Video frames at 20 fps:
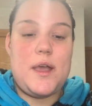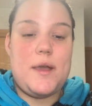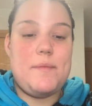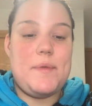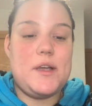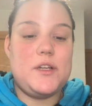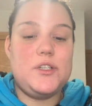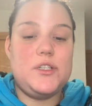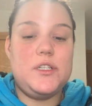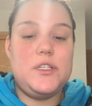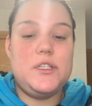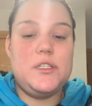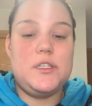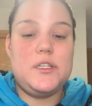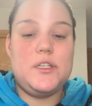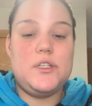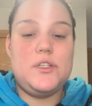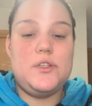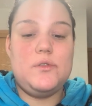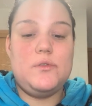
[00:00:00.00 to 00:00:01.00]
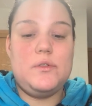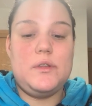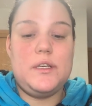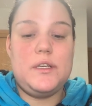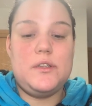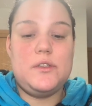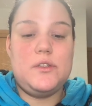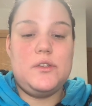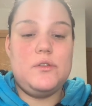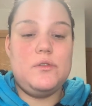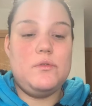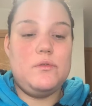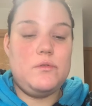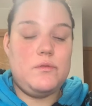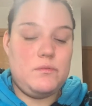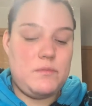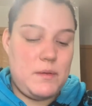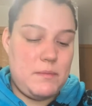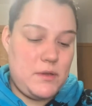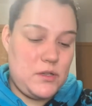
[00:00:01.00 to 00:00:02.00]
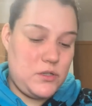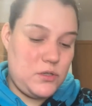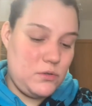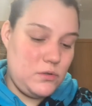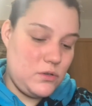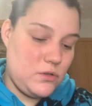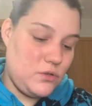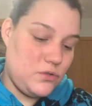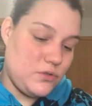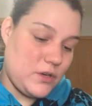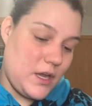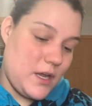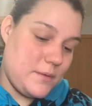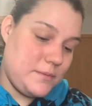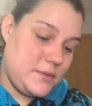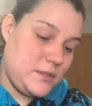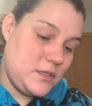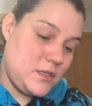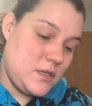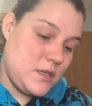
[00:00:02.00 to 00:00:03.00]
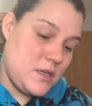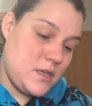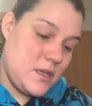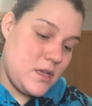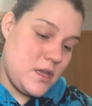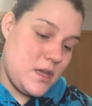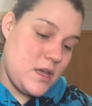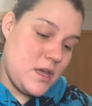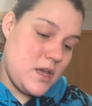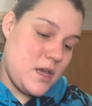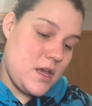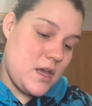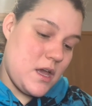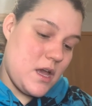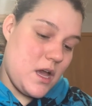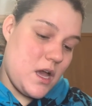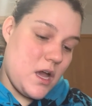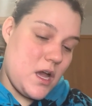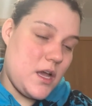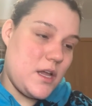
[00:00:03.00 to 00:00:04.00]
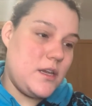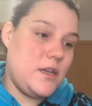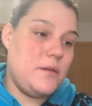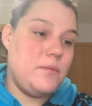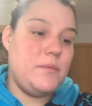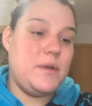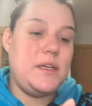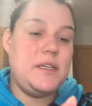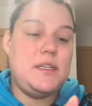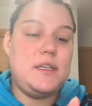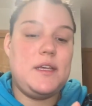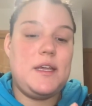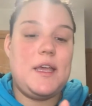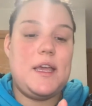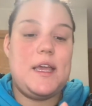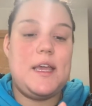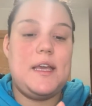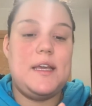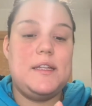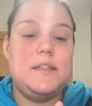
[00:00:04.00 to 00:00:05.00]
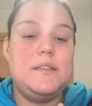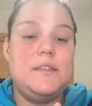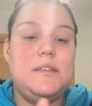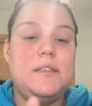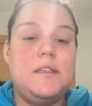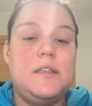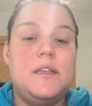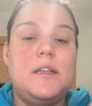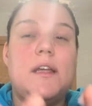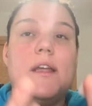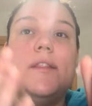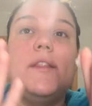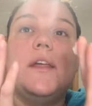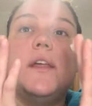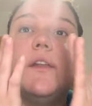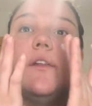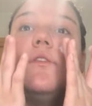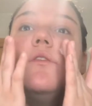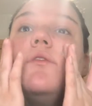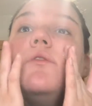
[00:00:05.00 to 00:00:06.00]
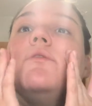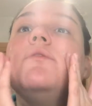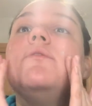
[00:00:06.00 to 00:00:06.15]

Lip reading: actually just gonna do like maybe two little drops on my hand, and then